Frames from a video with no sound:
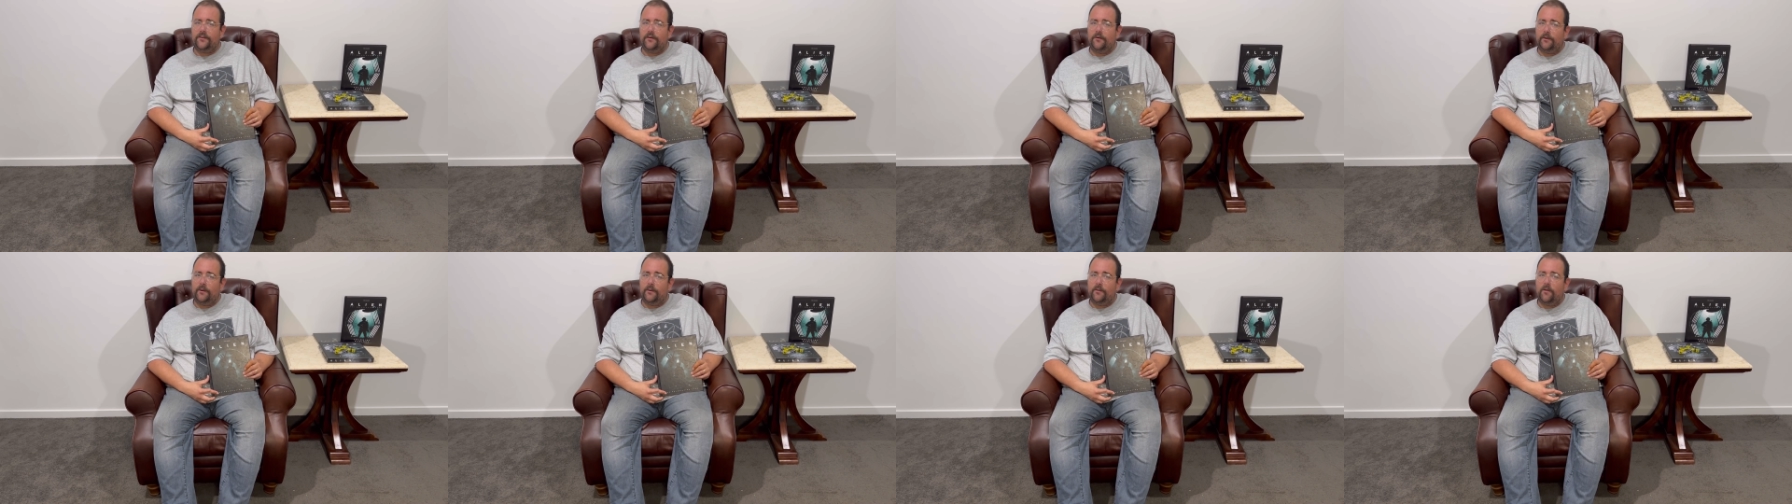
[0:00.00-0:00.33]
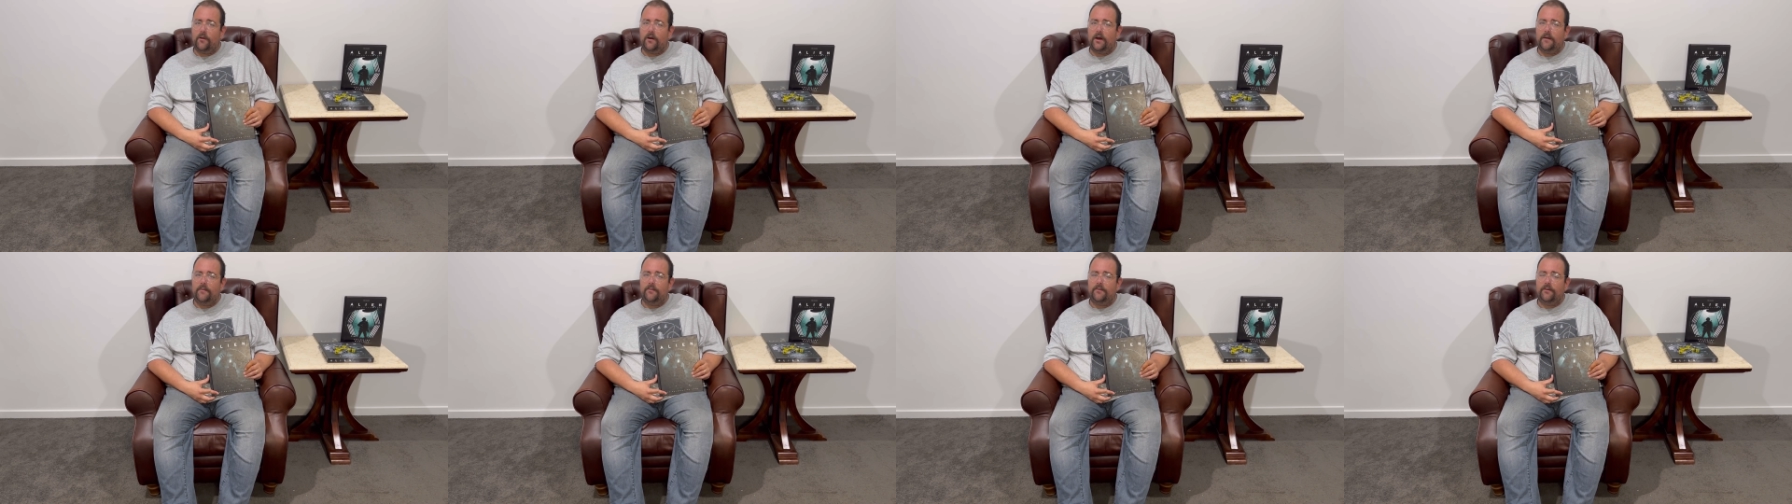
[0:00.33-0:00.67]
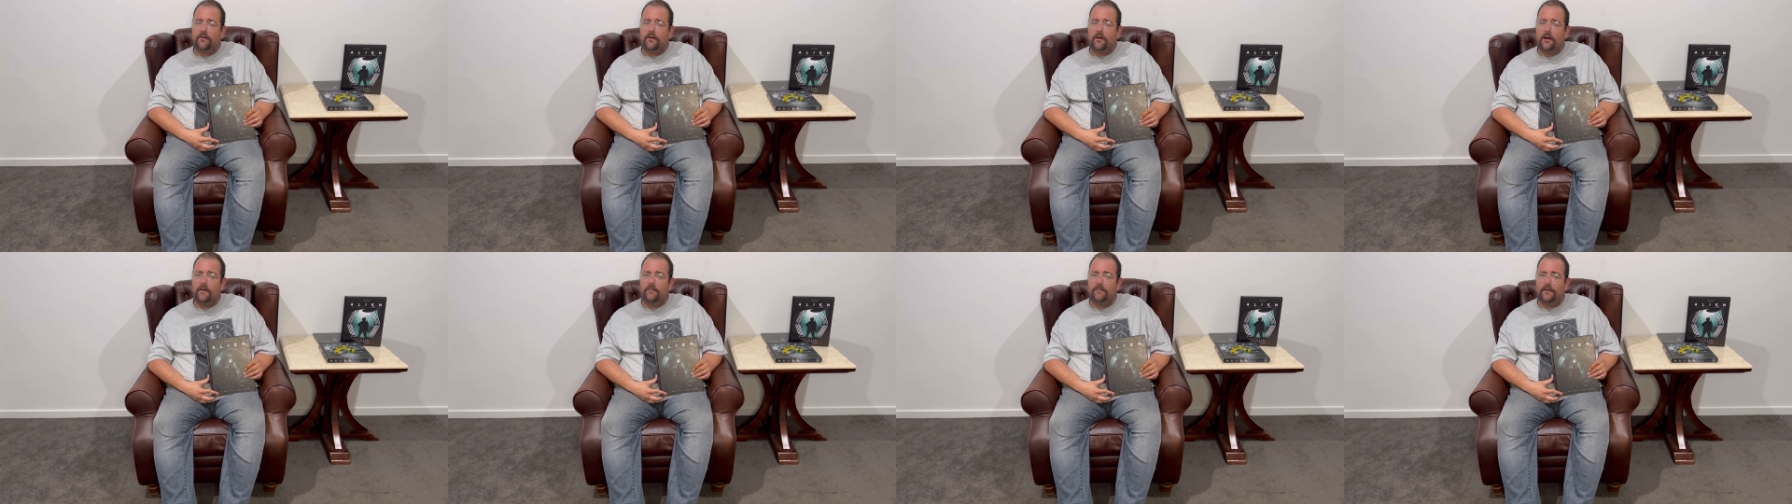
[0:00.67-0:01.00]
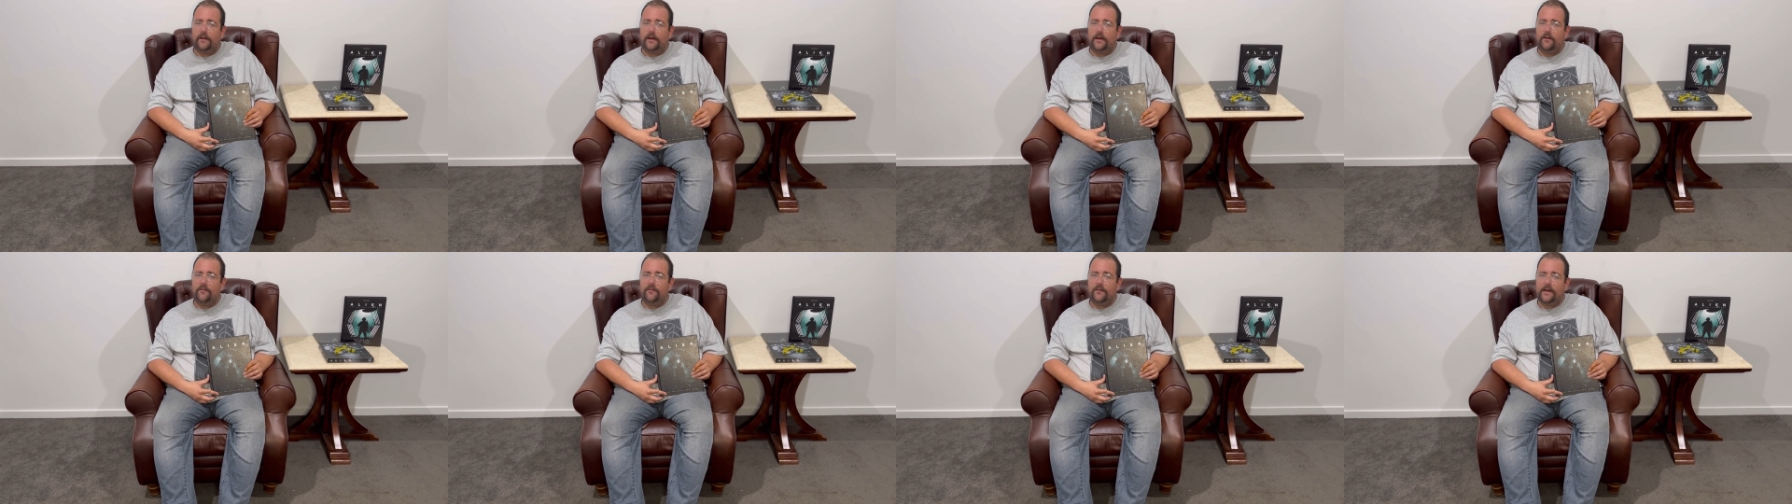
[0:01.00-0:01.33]
require prior play
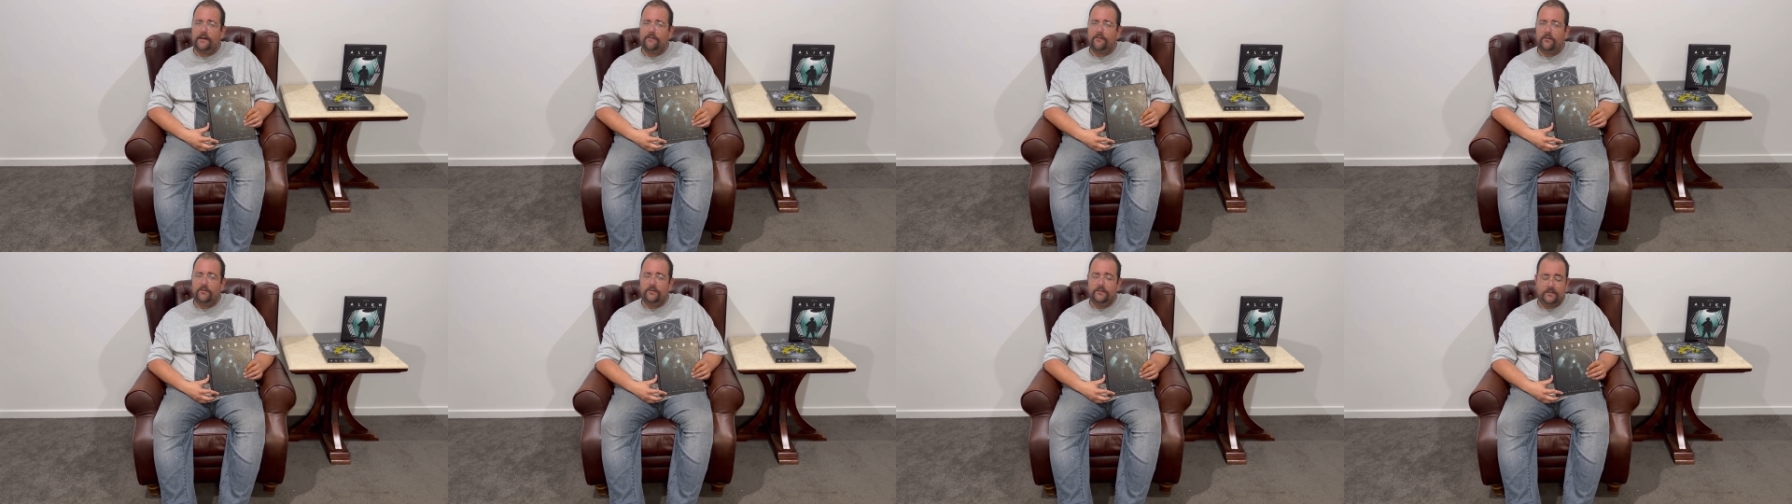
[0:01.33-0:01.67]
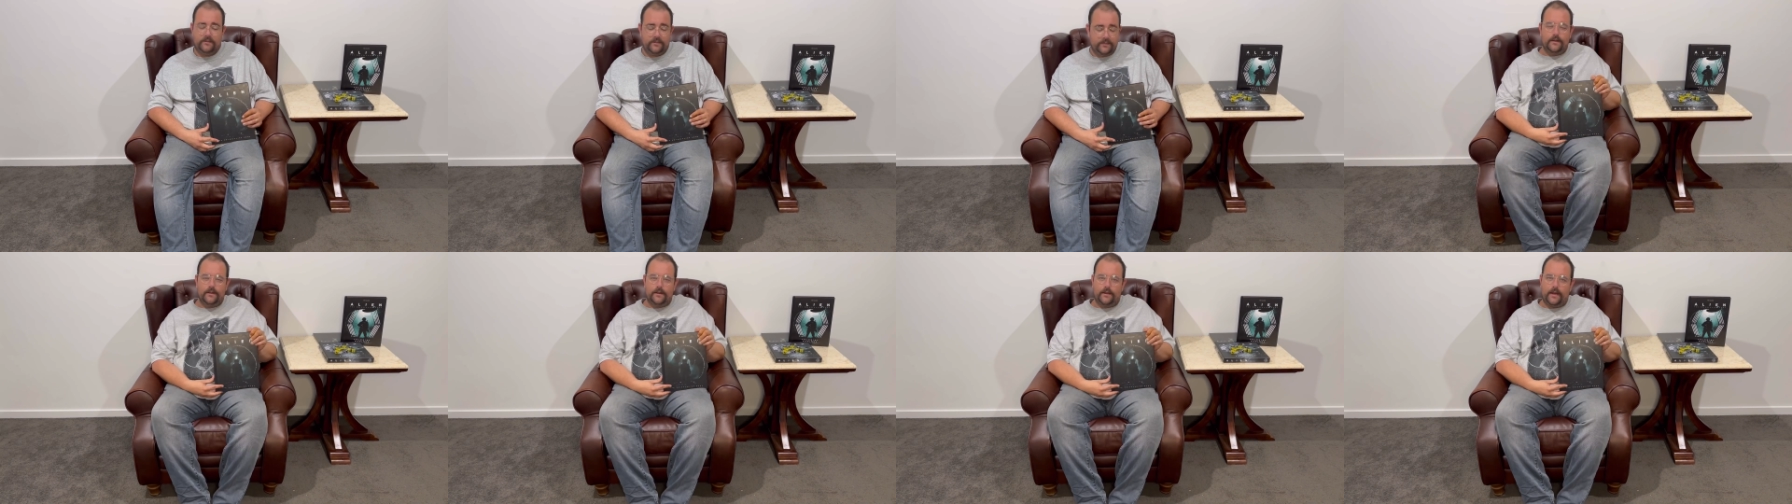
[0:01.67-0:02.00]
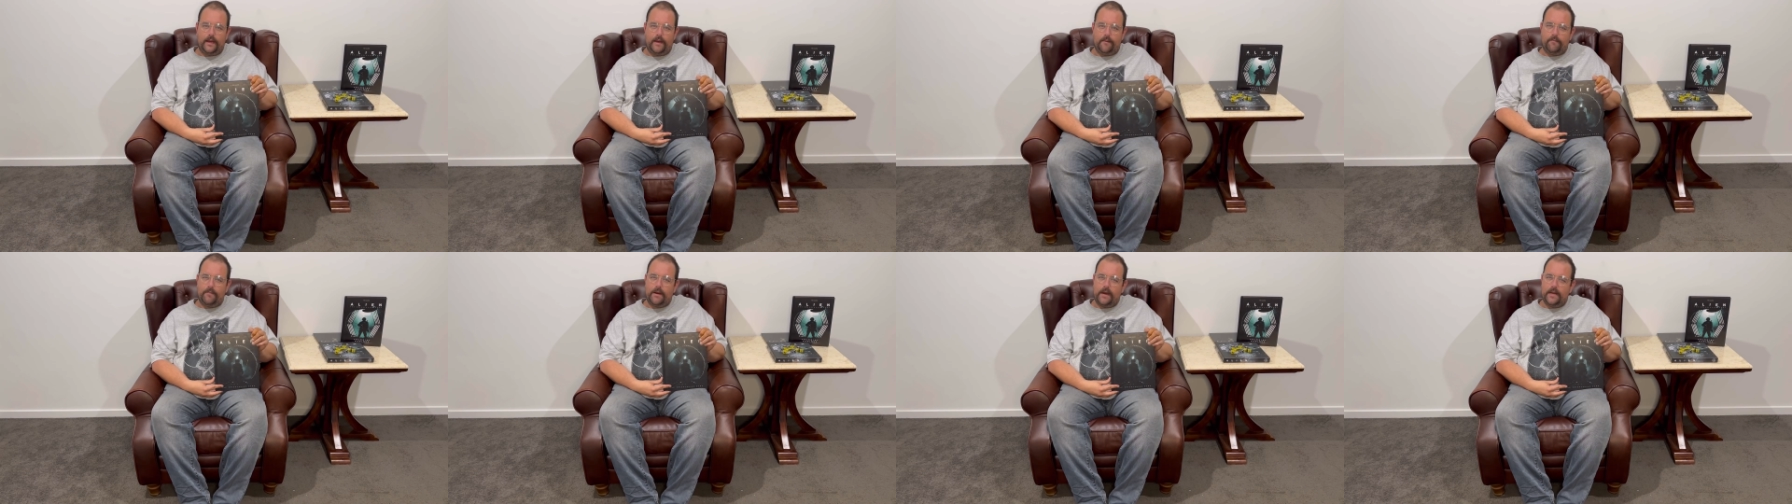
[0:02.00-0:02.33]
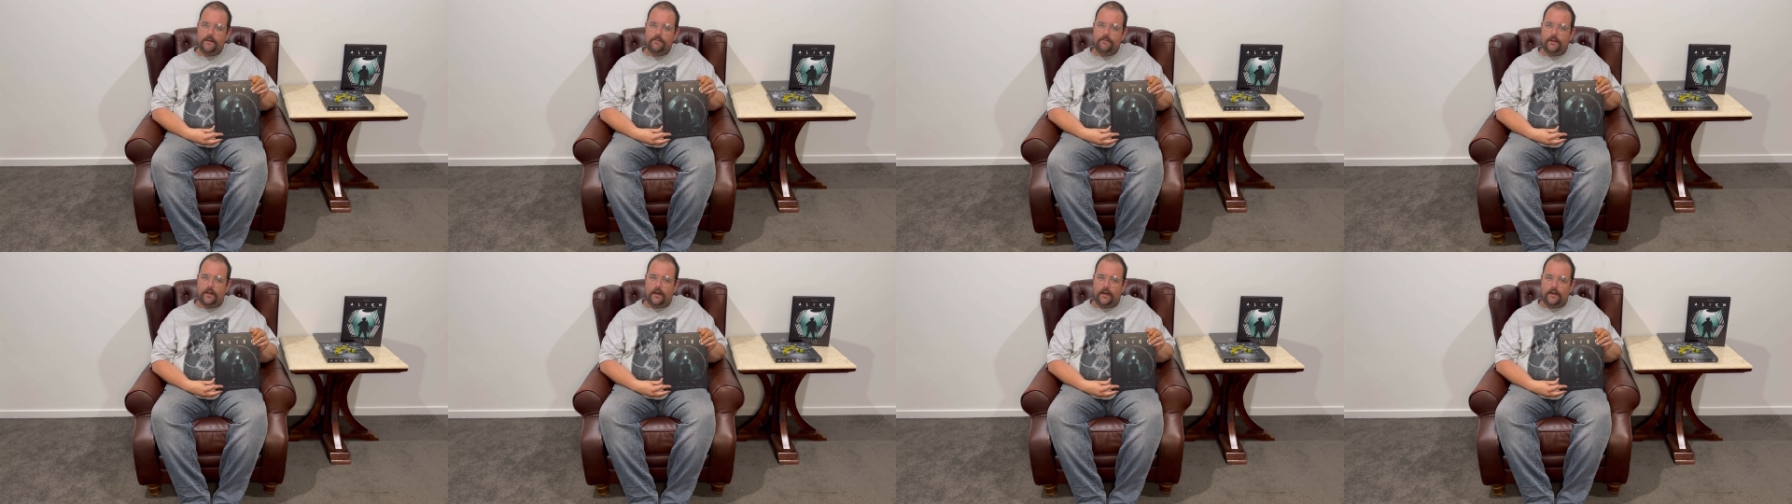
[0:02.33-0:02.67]
of the others. Campaign
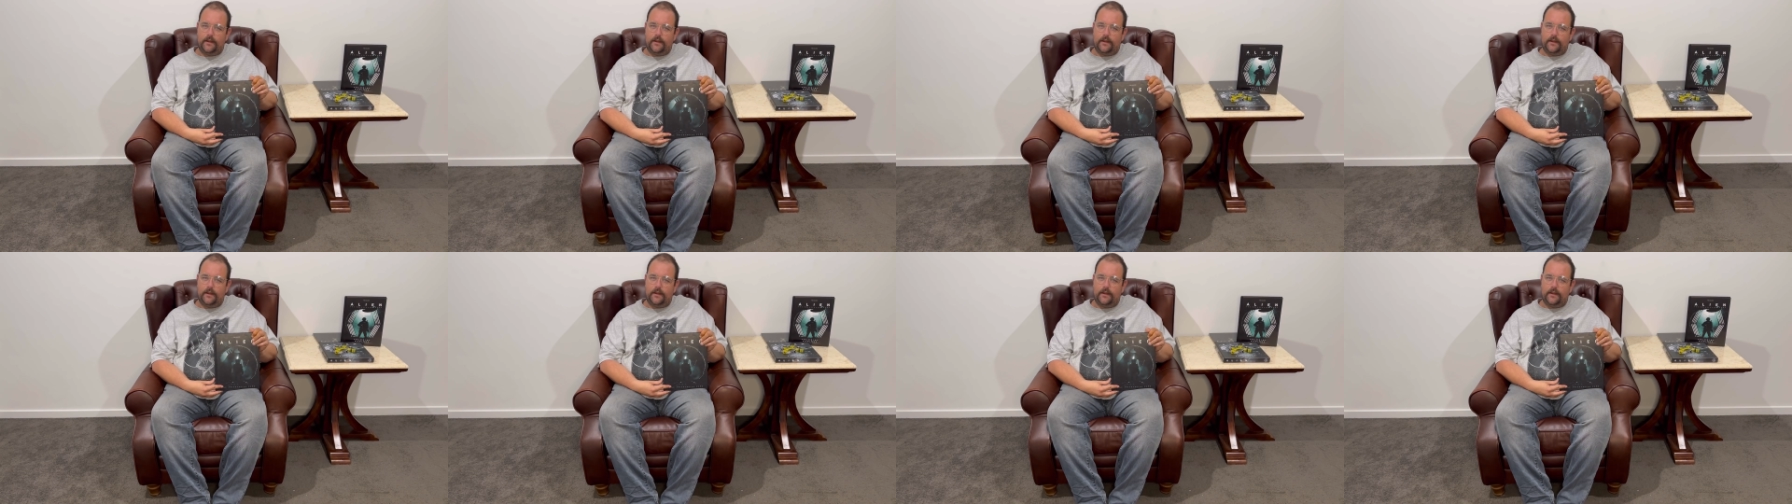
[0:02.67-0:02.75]
play